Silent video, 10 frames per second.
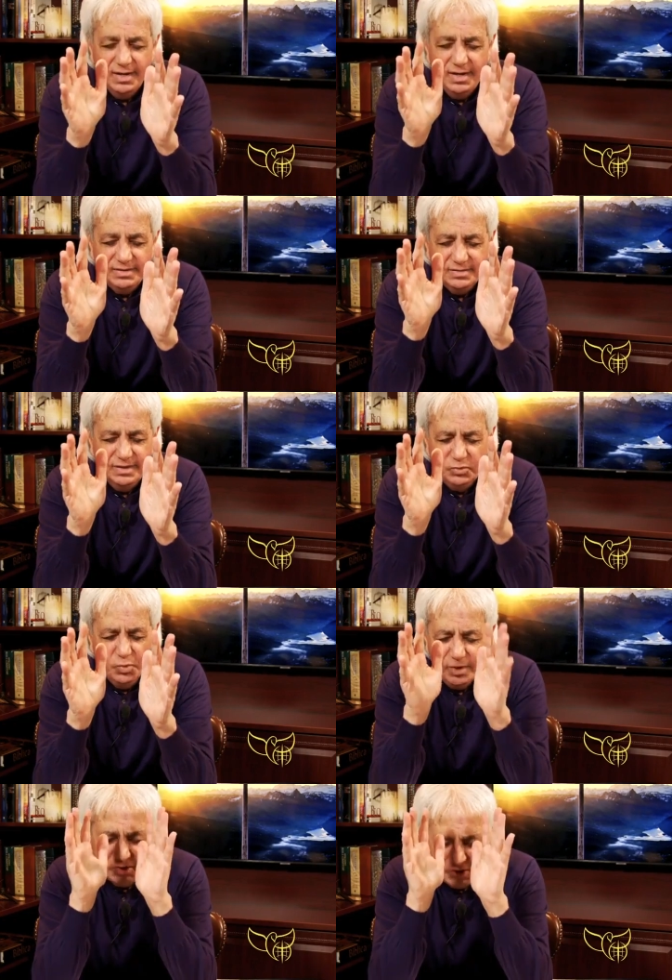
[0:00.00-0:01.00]
it,
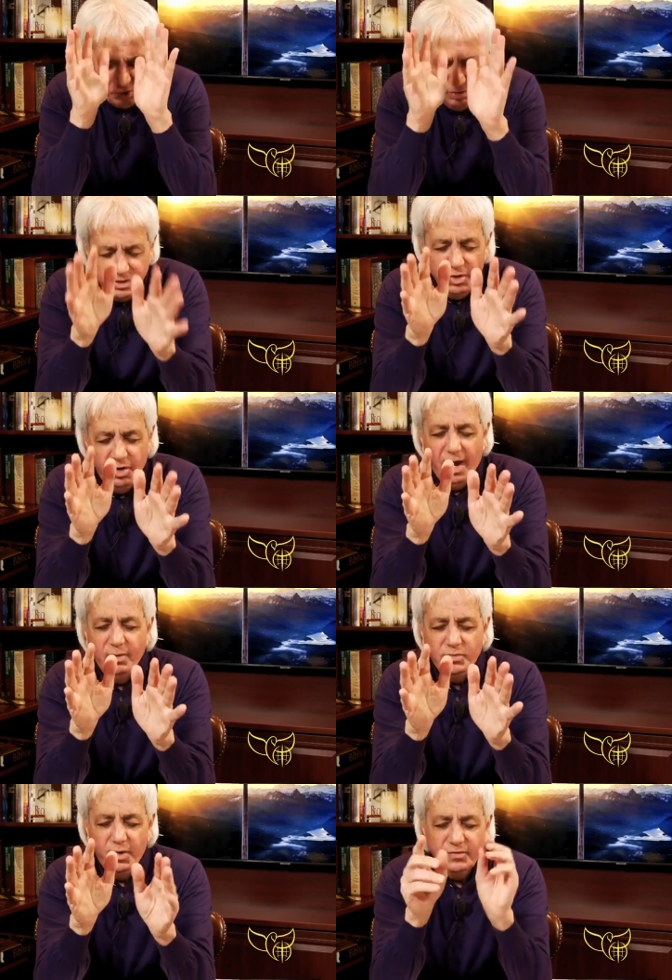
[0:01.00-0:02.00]
it works, only you know
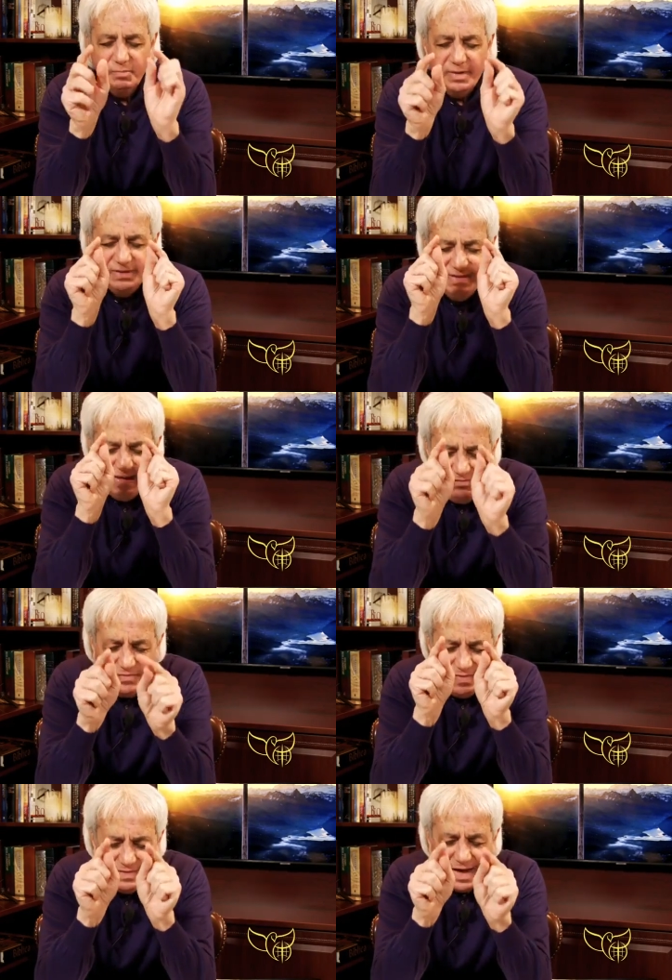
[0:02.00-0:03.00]
how it works. But
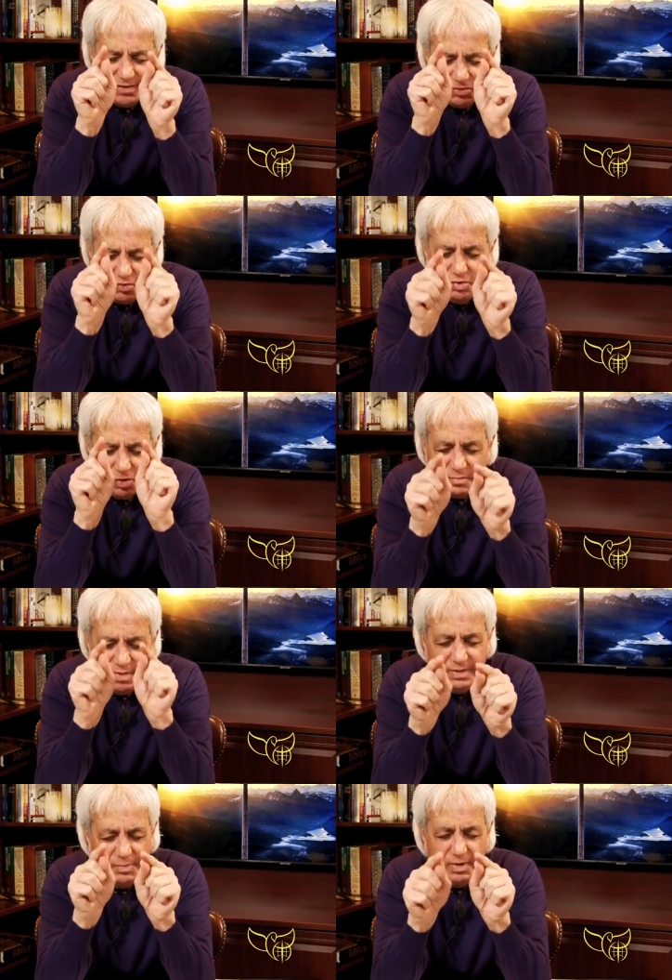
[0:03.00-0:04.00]
give that to your
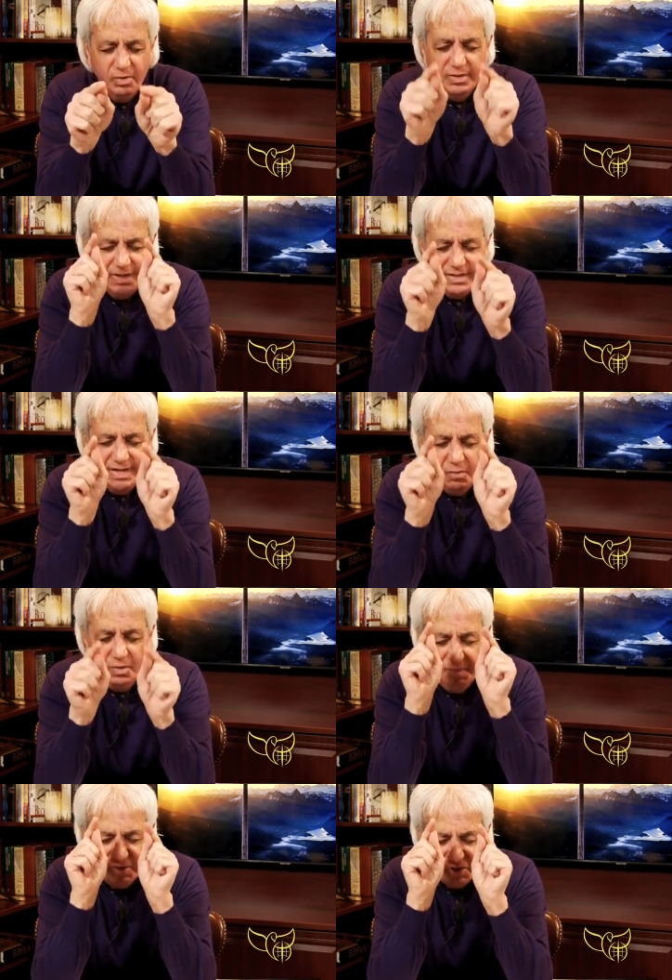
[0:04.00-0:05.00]
people, Lord, that they
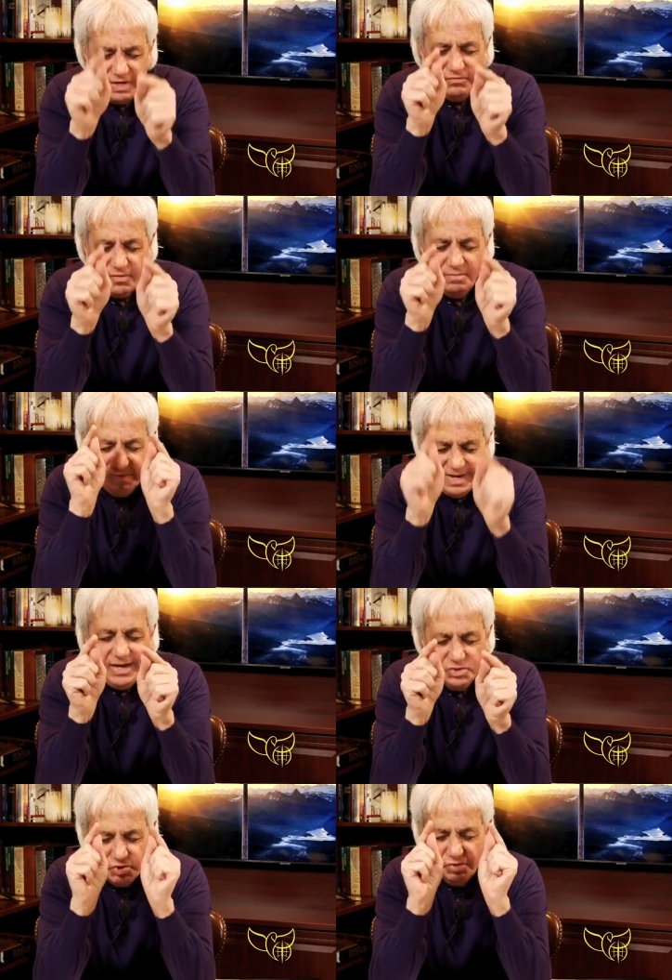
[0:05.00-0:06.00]
will be saved from
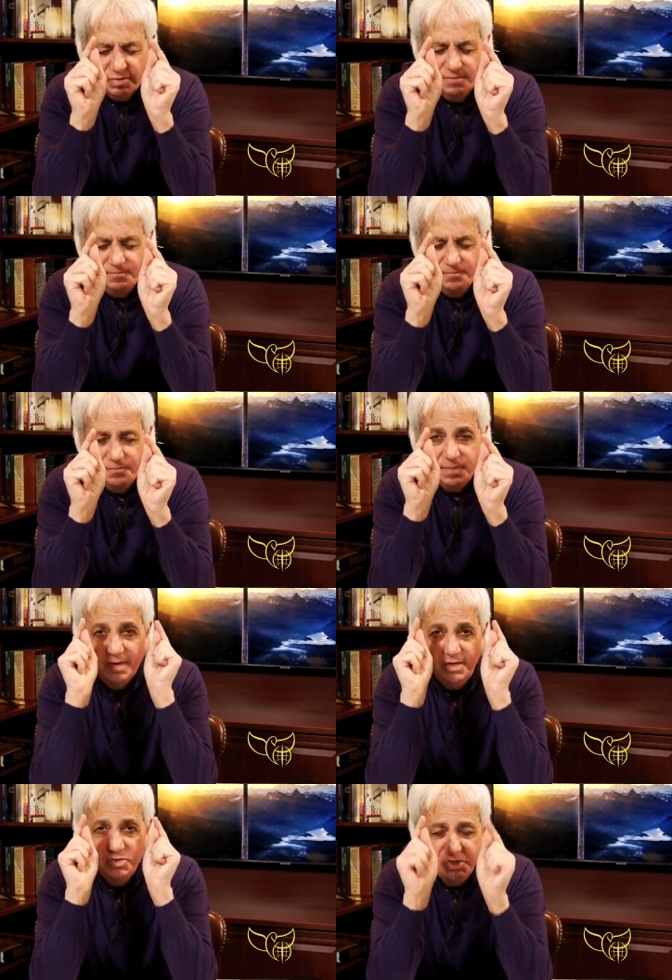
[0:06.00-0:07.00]
danger
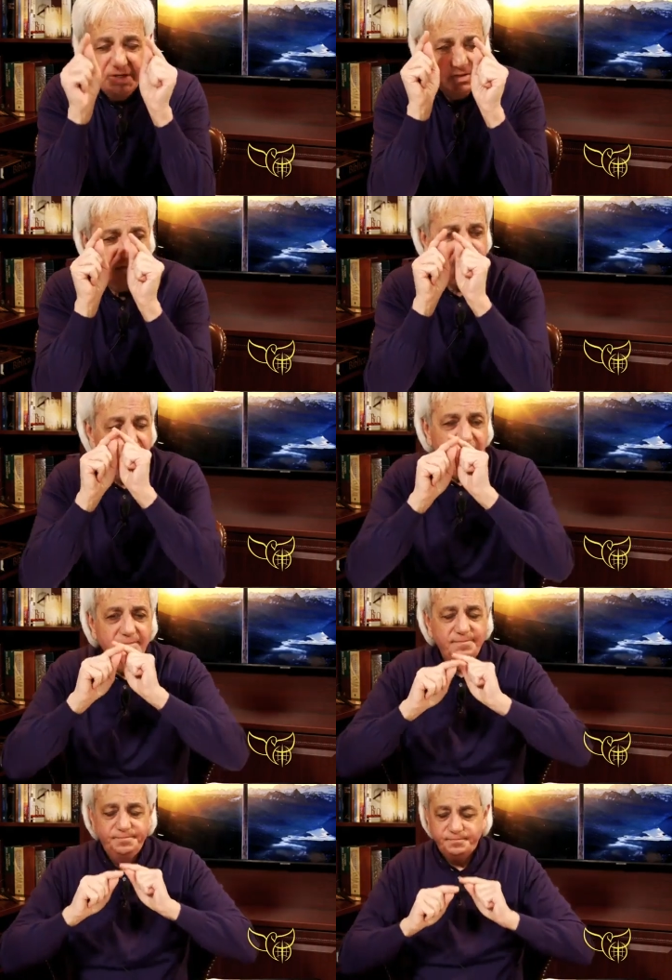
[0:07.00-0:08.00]
in Jesus' name.